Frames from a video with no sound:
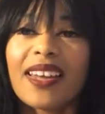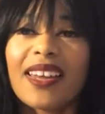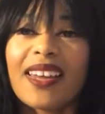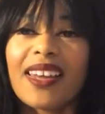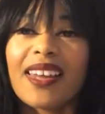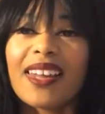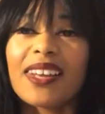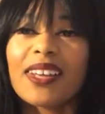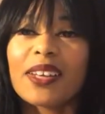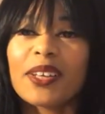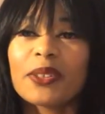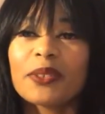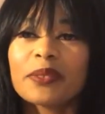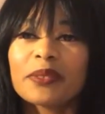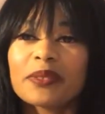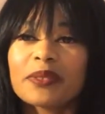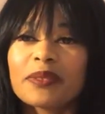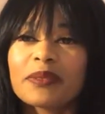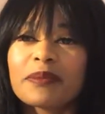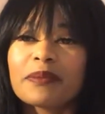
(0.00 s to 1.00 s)
Hello,
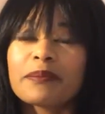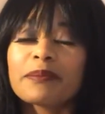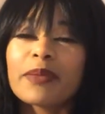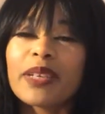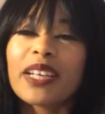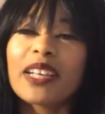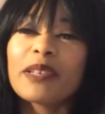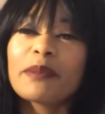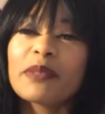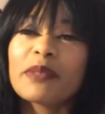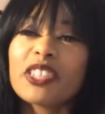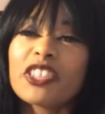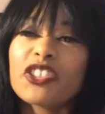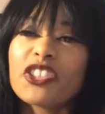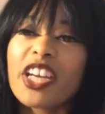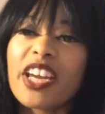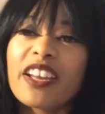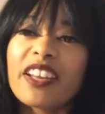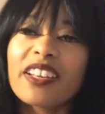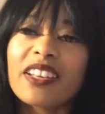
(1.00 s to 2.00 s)
my name is
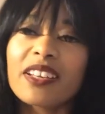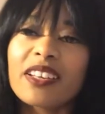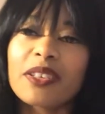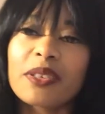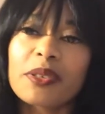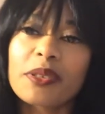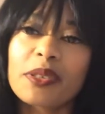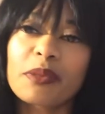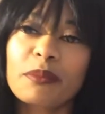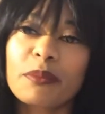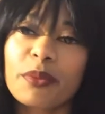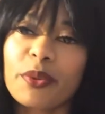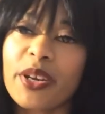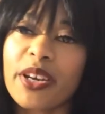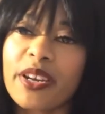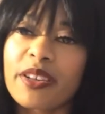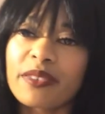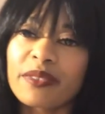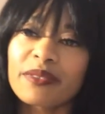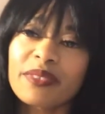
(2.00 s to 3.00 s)
Janet Henderson
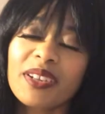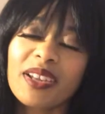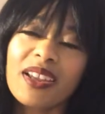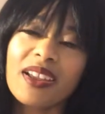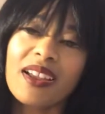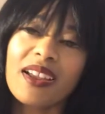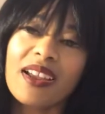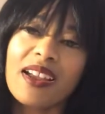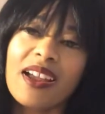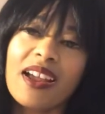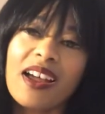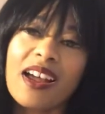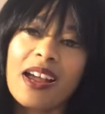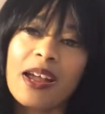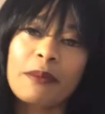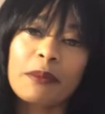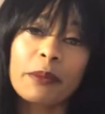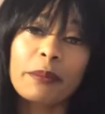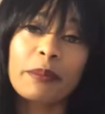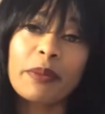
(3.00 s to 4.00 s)
Brown.
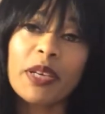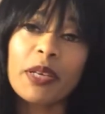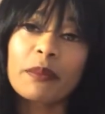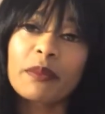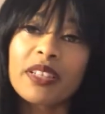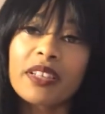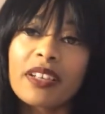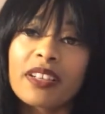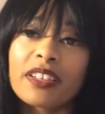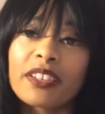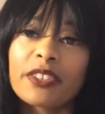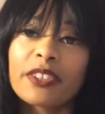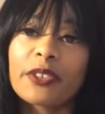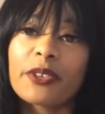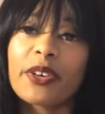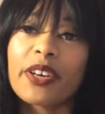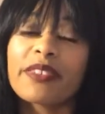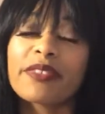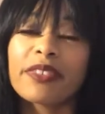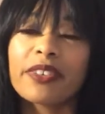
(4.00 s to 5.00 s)
I'm a penman and
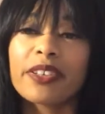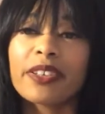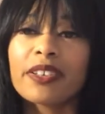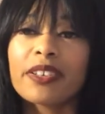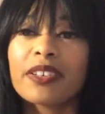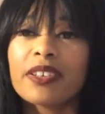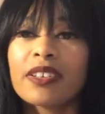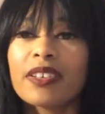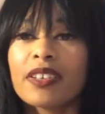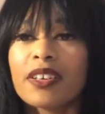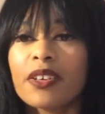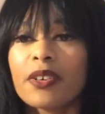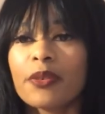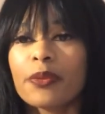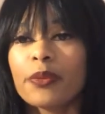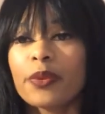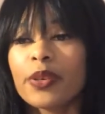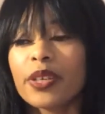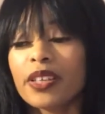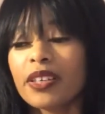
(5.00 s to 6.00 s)
engraver
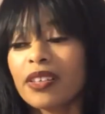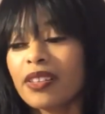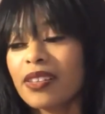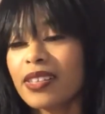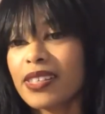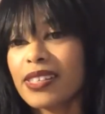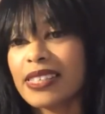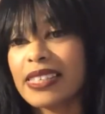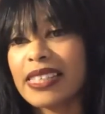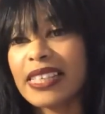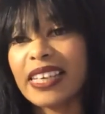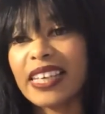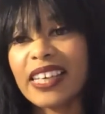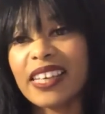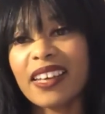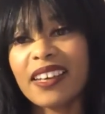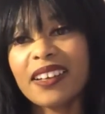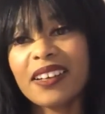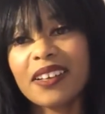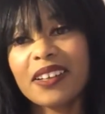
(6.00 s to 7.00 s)
with Slinging
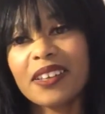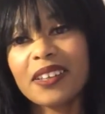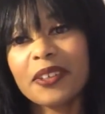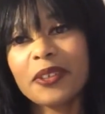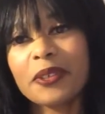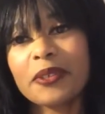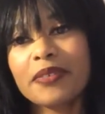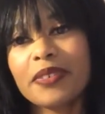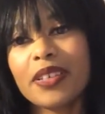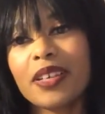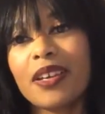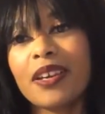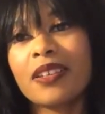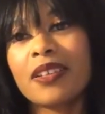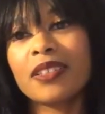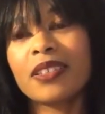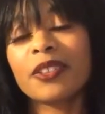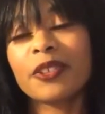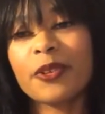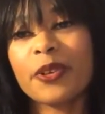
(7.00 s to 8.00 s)
ink, calligraphy, and
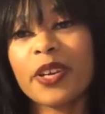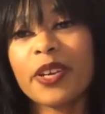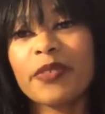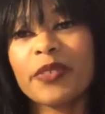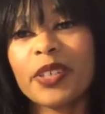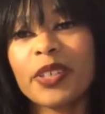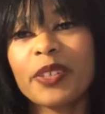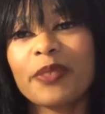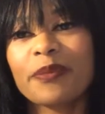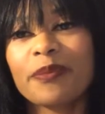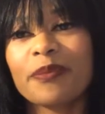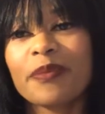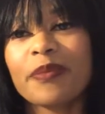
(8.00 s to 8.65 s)
engraving.